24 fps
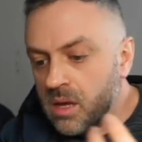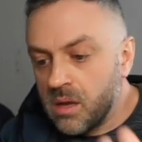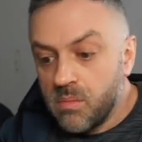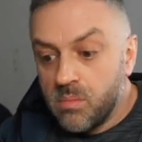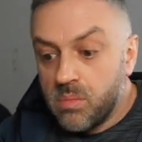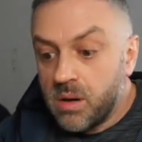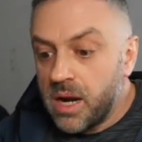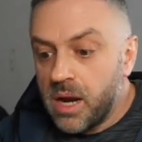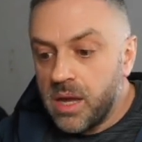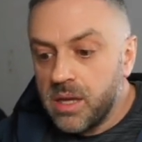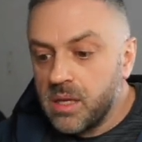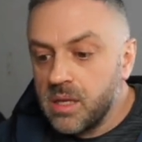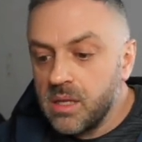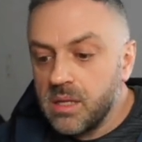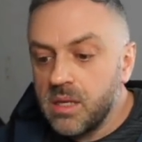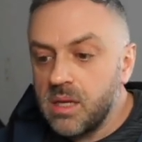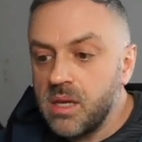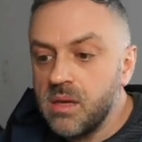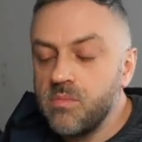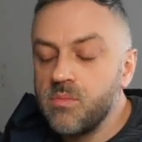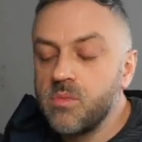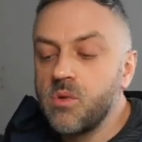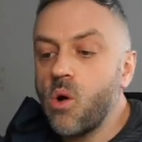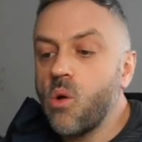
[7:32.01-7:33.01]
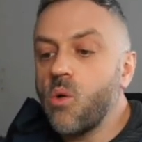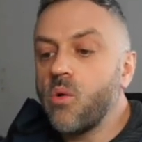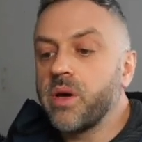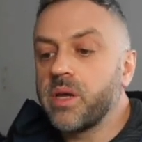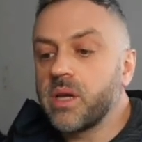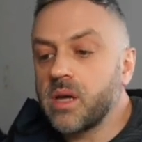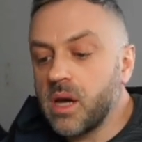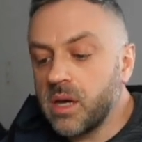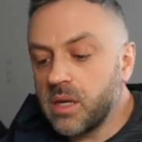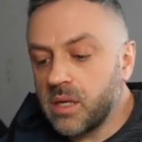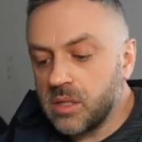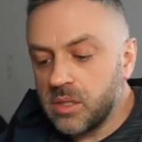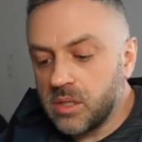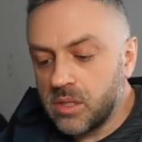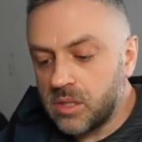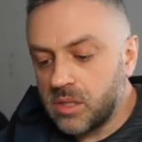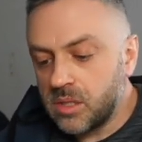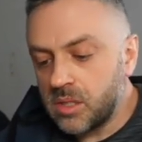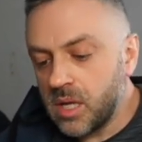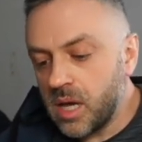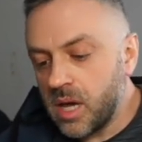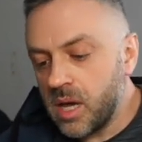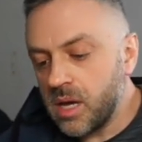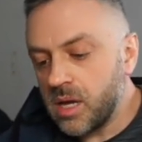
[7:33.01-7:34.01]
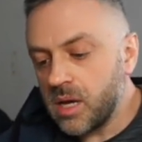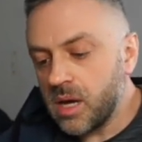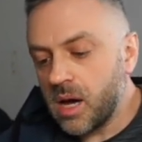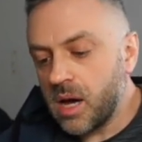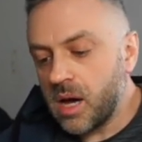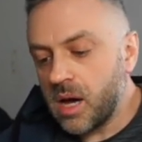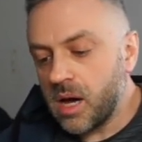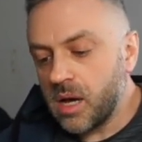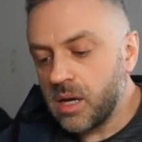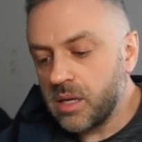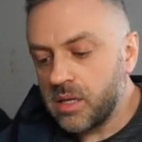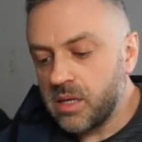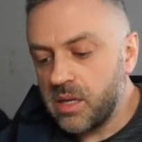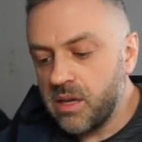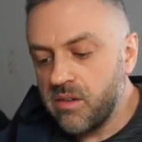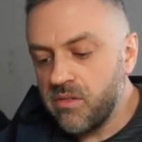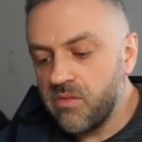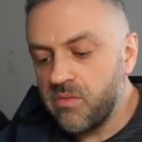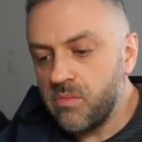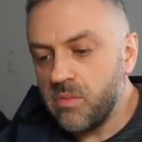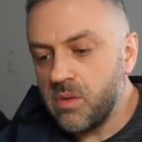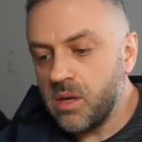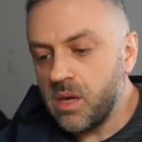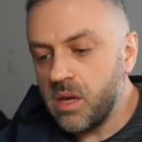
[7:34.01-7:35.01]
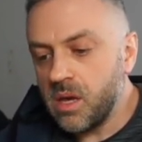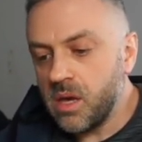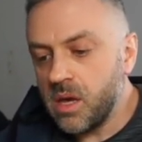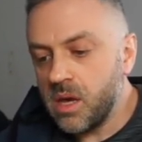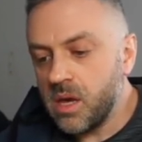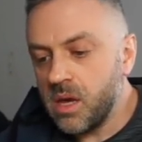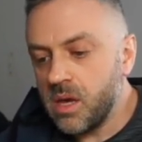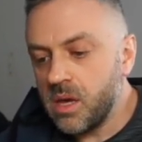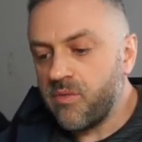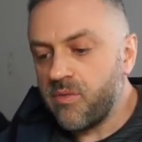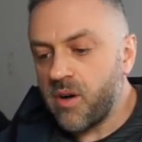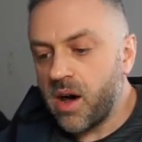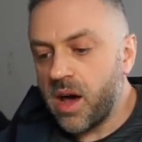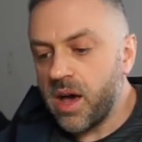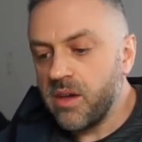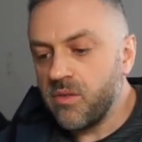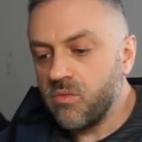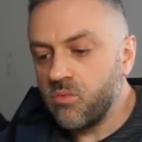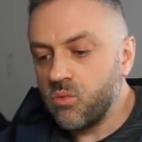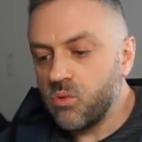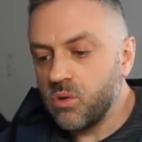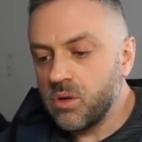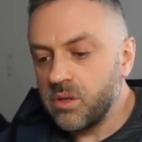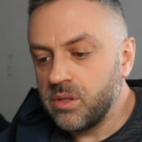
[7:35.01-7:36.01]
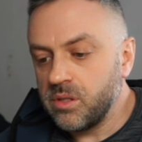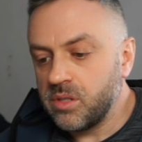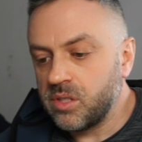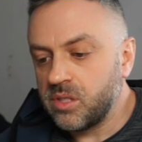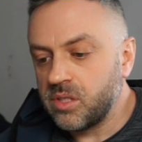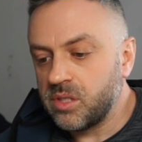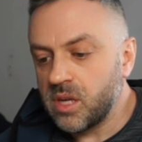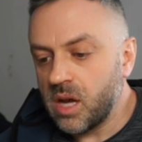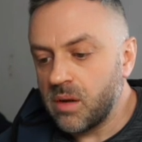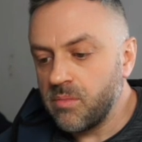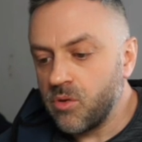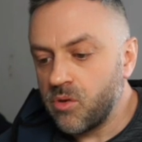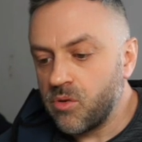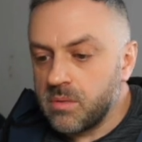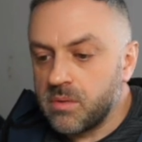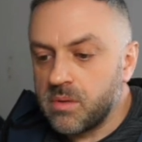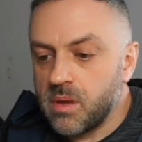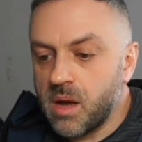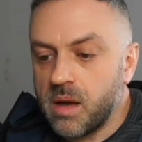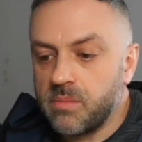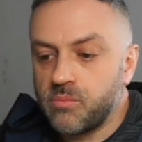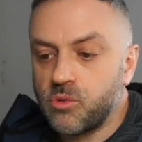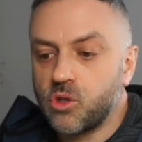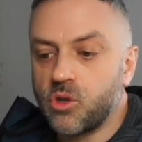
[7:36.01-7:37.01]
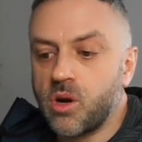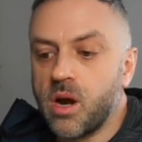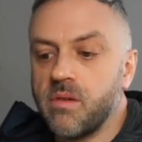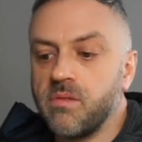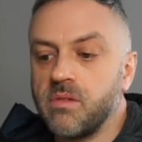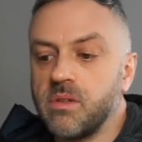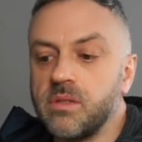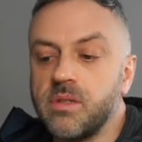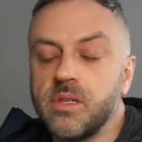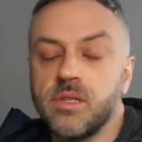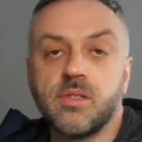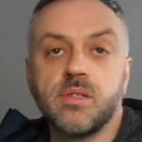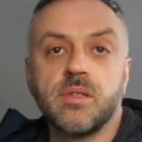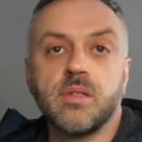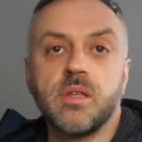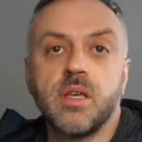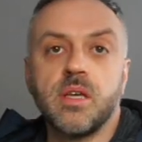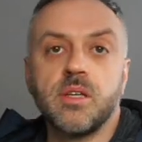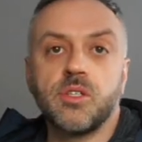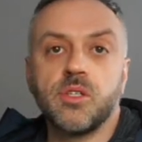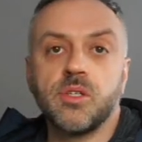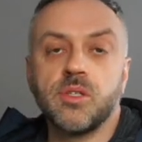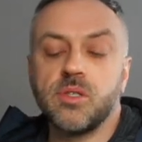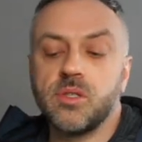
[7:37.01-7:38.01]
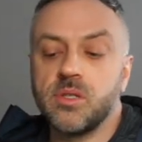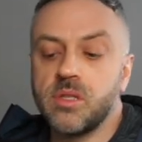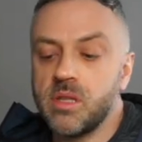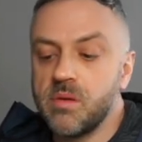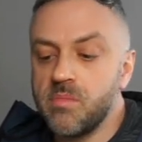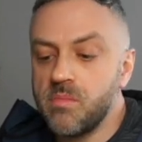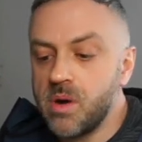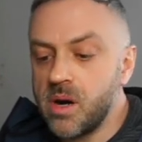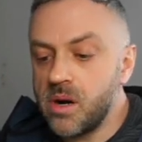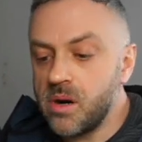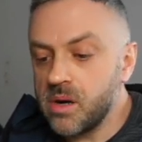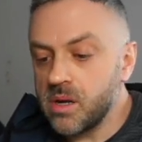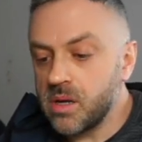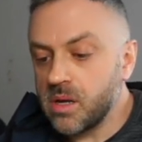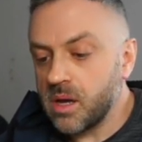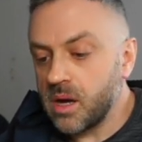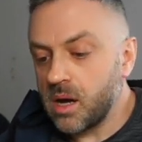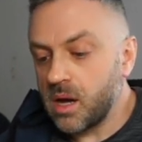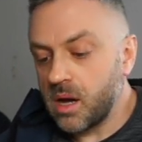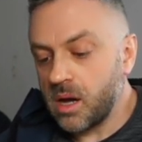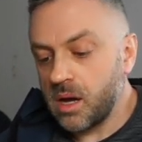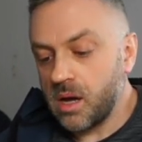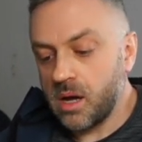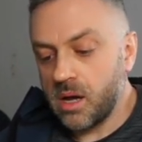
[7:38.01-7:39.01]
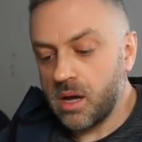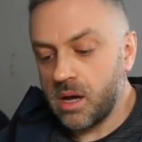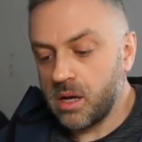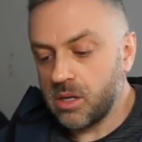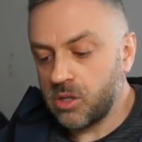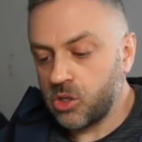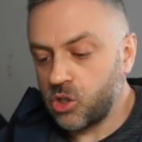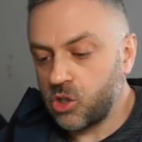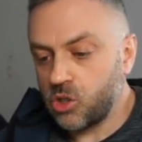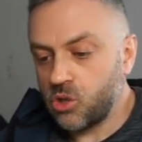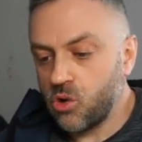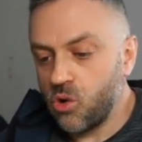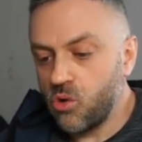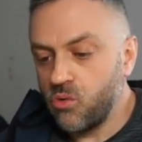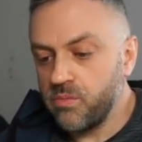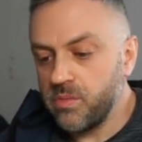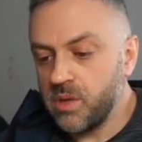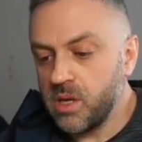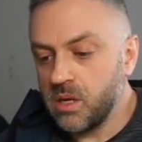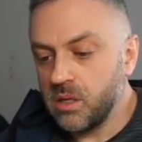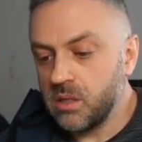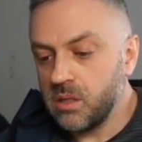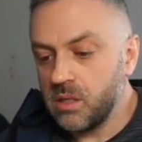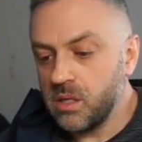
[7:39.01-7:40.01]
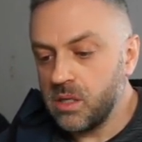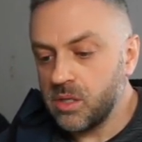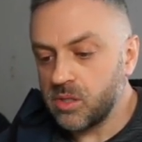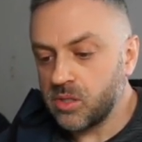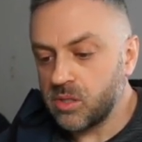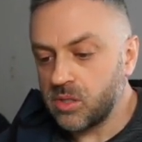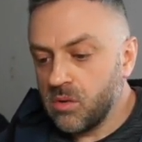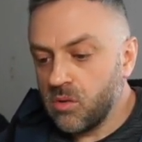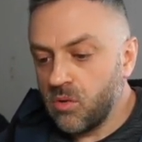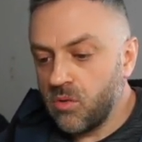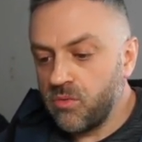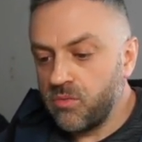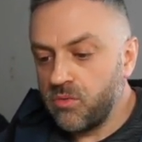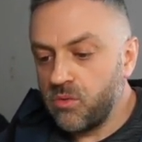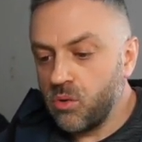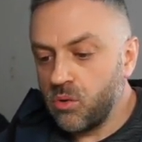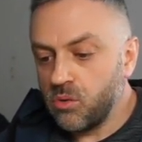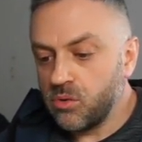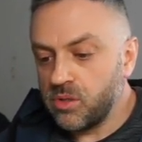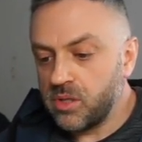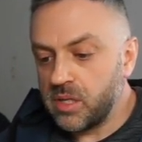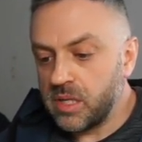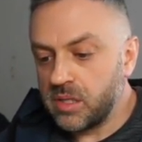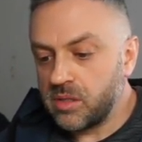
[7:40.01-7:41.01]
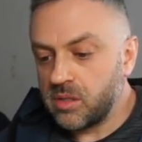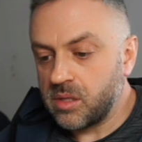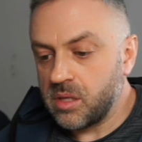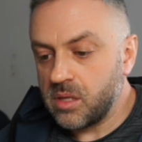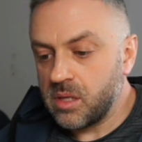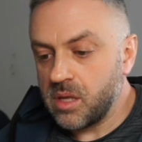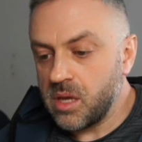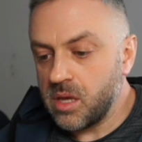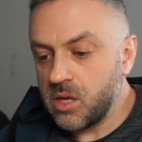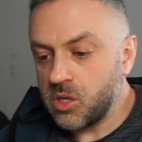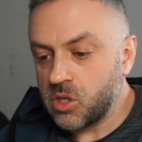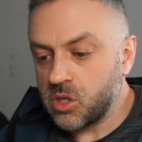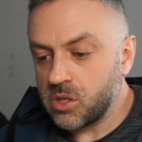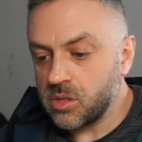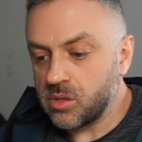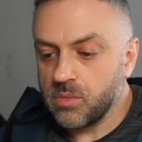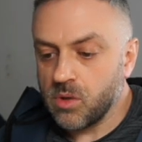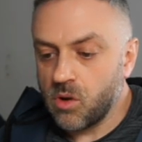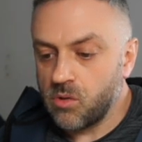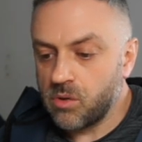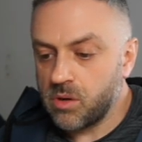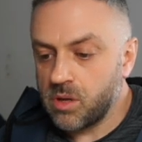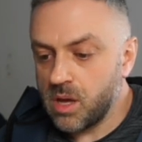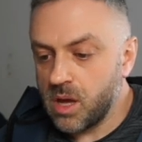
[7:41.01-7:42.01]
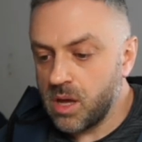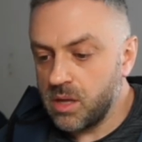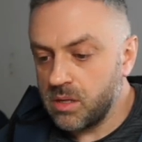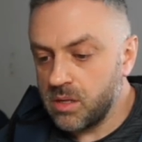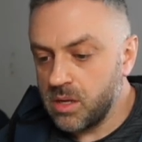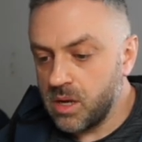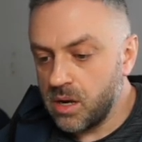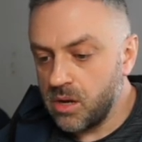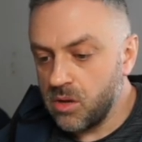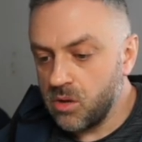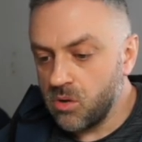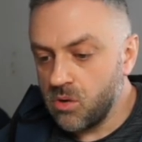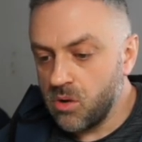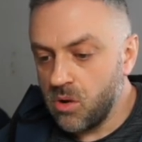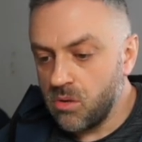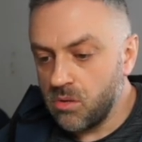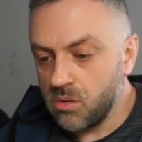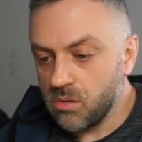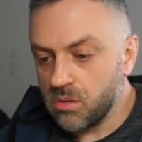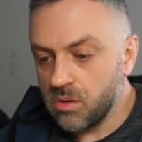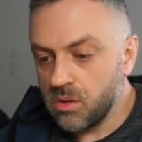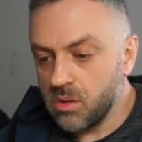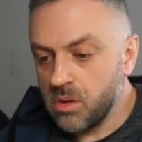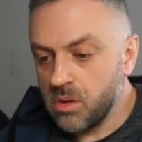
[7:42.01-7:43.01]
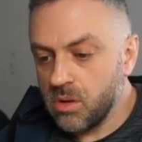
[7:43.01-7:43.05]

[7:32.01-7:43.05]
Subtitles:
But I can keep going. I can say, give me a 5-word summary. Top travel destinations in America. Show me a list of those destinations. Okay, there you go.